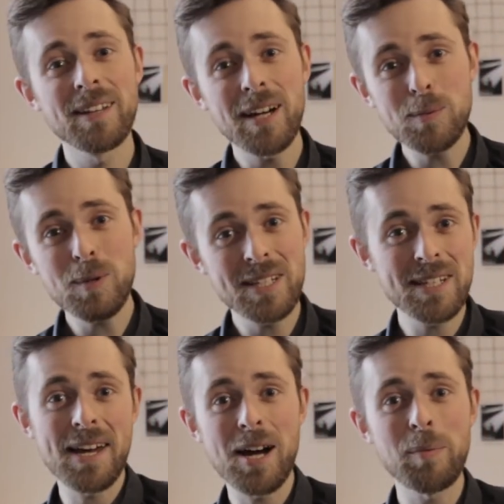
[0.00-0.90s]
That's why
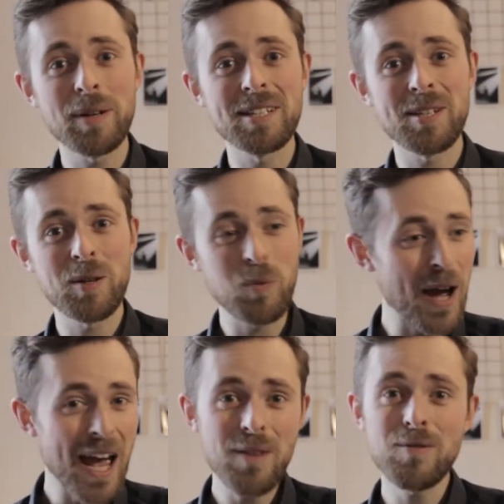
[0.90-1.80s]
today I'm going to tell you
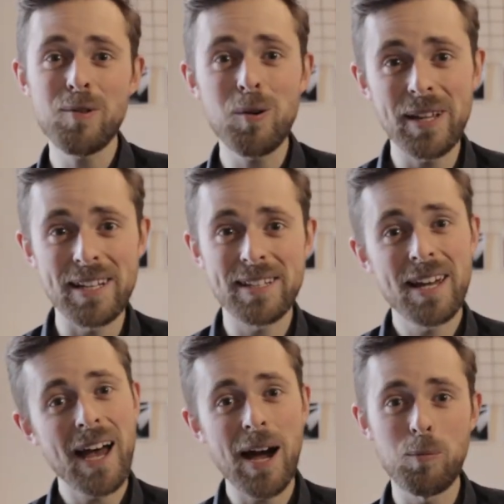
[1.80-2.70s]
what every role is
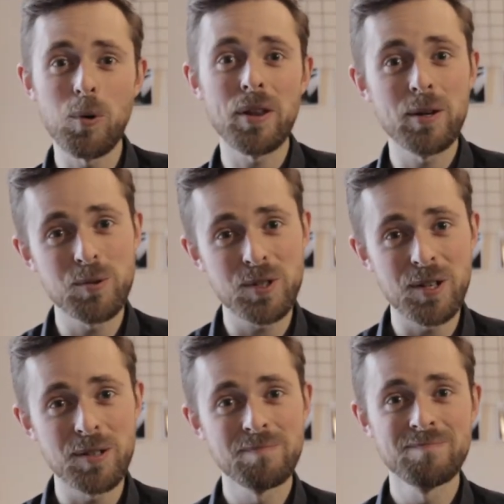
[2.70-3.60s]
and what they will
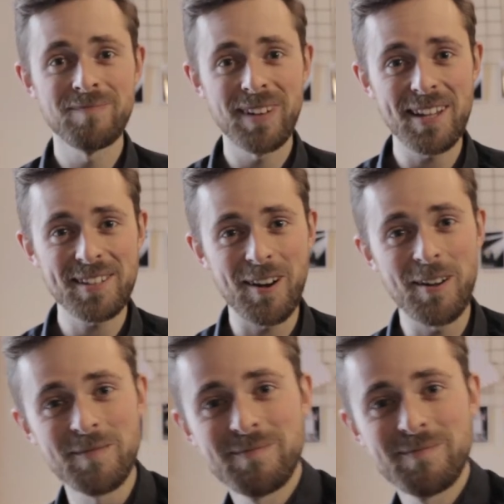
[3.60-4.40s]
do. Let's go.